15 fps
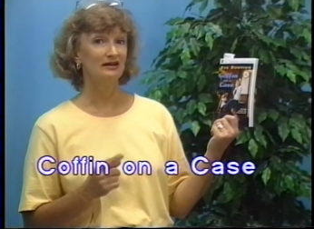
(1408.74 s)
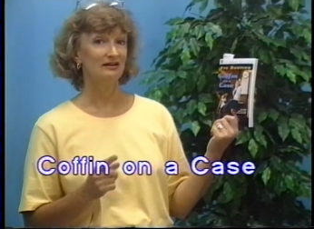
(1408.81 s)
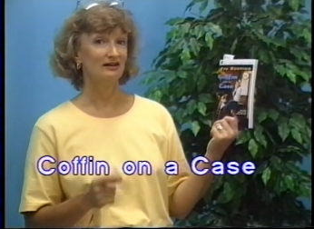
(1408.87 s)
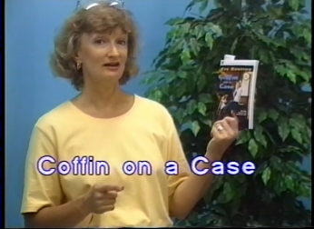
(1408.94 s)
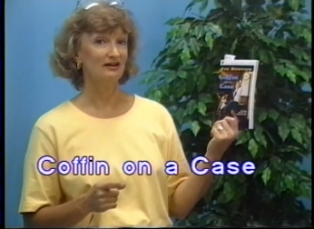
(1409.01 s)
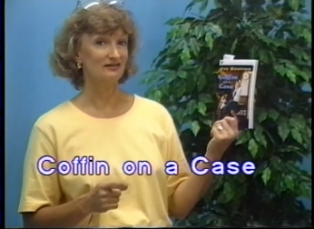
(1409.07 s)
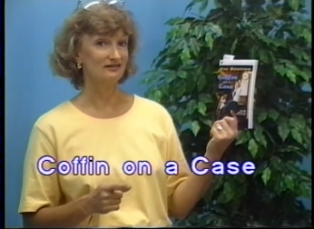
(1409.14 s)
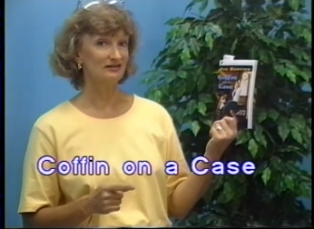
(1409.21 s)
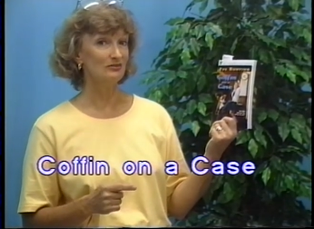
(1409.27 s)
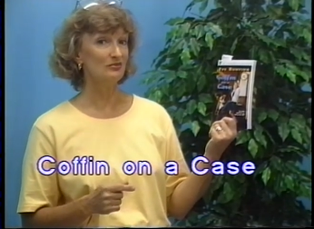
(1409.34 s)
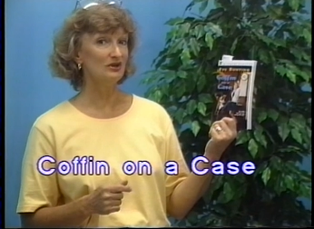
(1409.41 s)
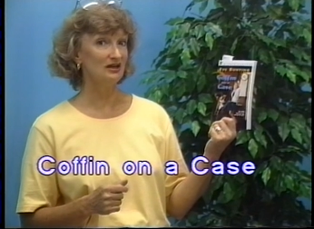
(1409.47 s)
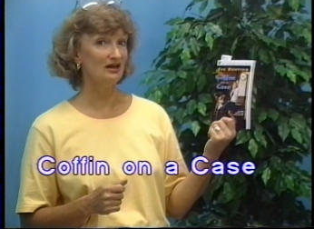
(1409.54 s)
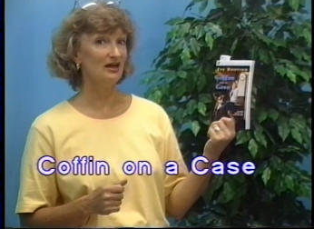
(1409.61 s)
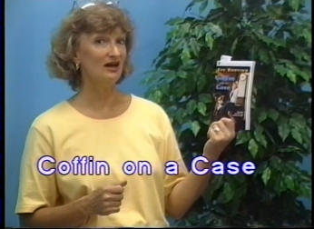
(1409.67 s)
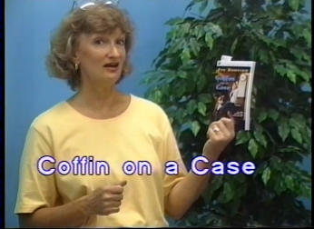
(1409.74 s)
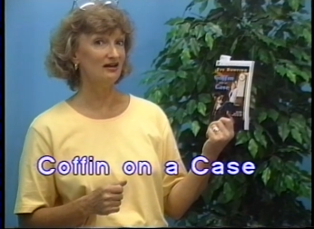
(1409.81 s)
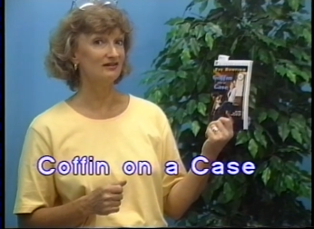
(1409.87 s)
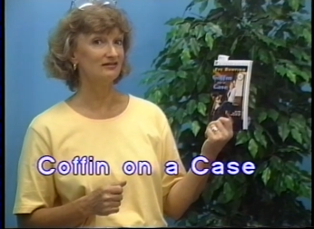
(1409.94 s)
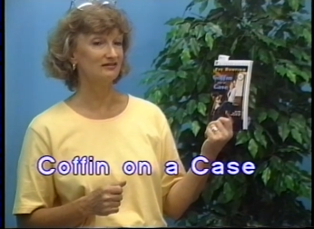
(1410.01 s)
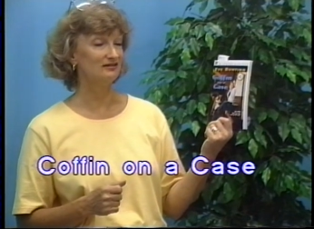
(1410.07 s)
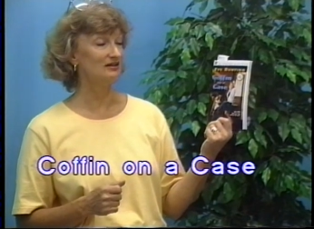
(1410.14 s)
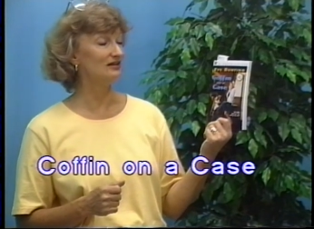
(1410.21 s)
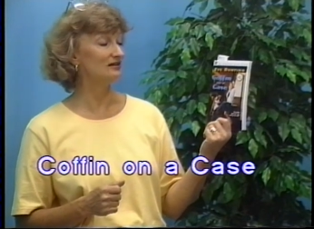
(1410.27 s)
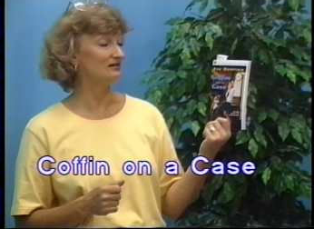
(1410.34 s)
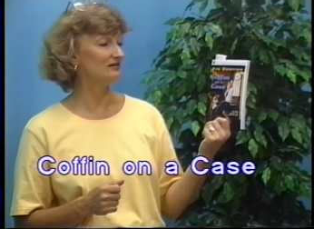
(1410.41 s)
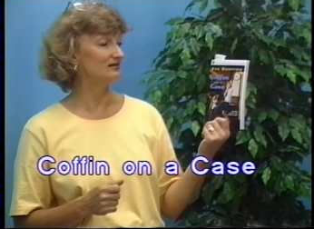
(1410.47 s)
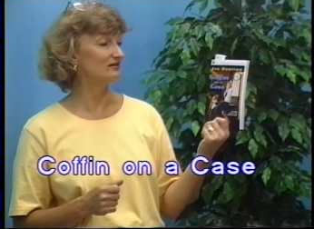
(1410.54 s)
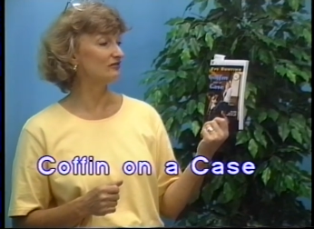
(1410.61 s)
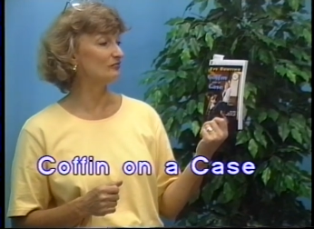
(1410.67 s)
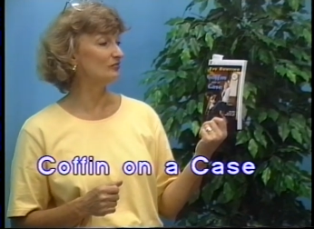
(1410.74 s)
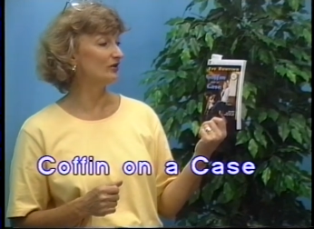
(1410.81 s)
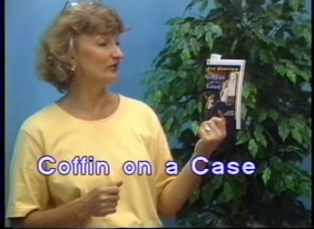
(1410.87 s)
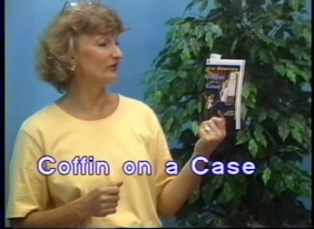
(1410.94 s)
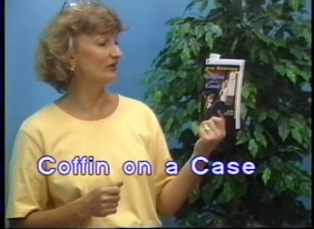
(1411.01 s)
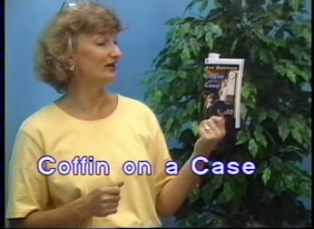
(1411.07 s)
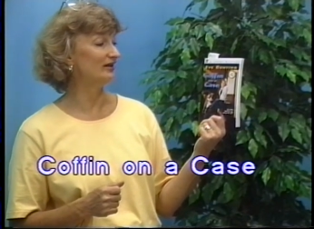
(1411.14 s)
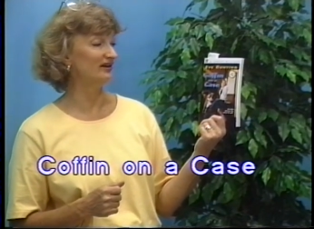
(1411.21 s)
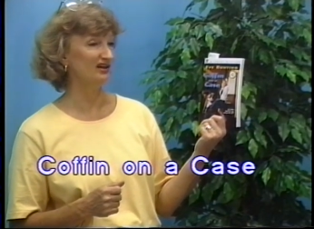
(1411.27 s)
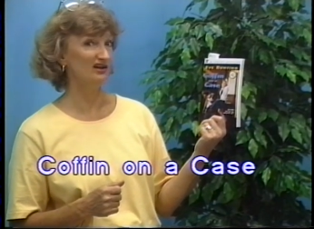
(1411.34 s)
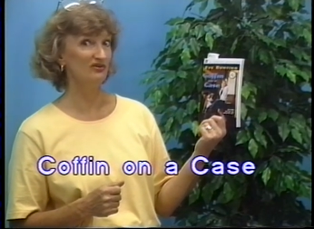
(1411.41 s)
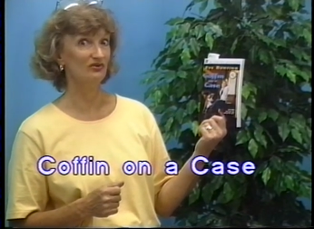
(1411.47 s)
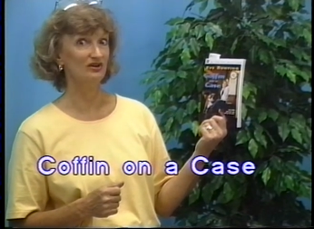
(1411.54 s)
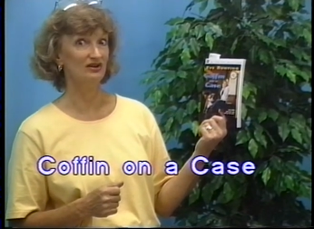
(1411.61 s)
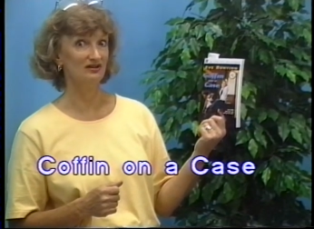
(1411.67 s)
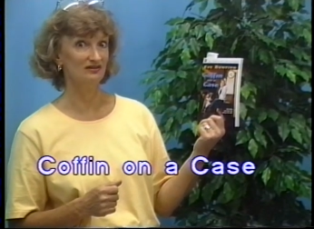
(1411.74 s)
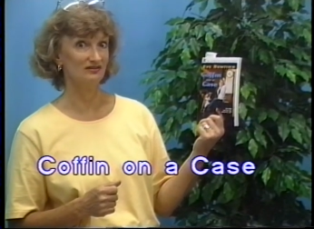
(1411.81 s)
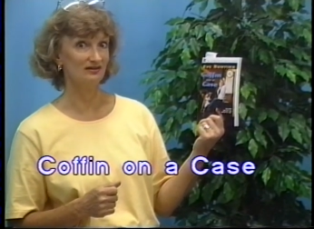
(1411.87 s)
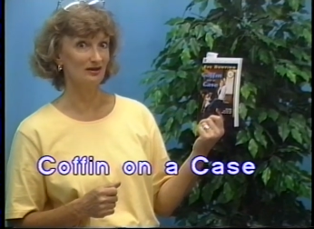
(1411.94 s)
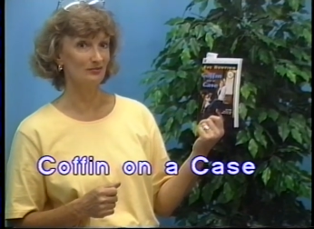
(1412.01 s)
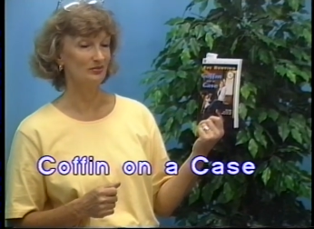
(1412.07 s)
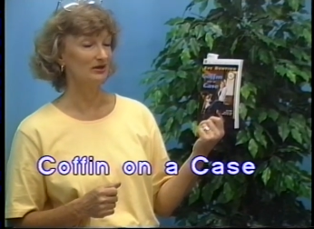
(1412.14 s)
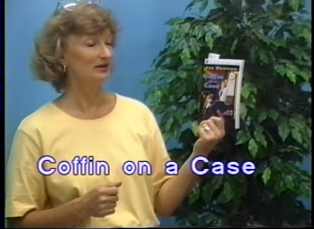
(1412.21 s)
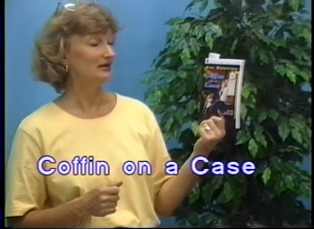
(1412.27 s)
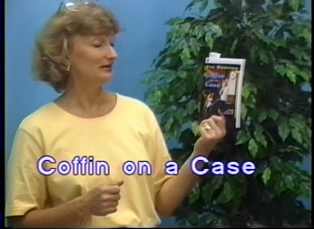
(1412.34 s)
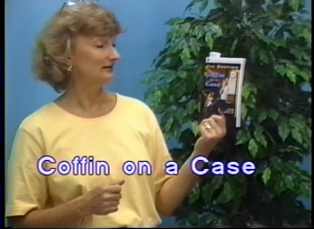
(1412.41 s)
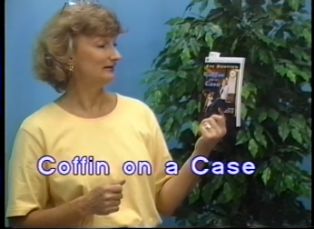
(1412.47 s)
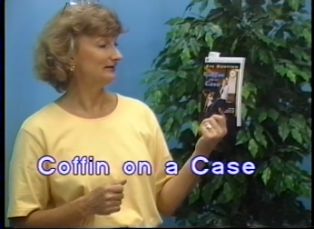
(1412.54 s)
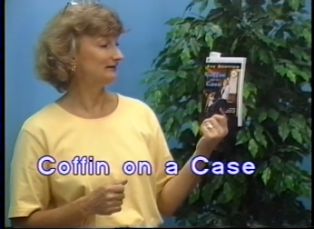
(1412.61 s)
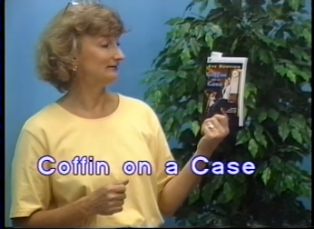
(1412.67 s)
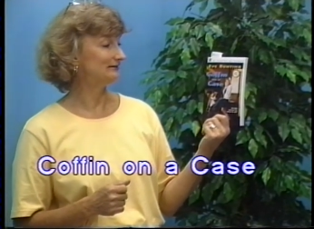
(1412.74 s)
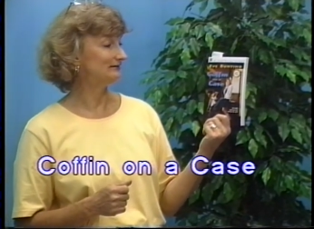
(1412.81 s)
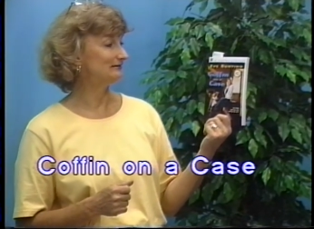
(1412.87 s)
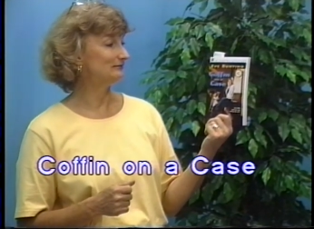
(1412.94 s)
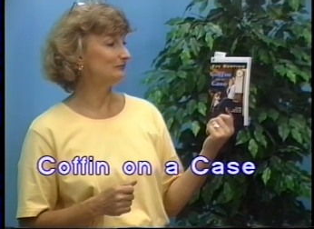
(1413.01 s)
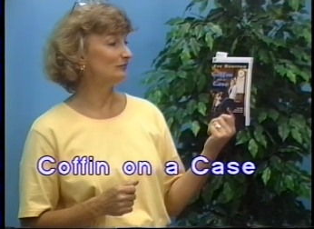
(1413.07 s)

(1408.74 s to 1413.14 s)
uh, somebody has taken this mother, and Henry ends up uh,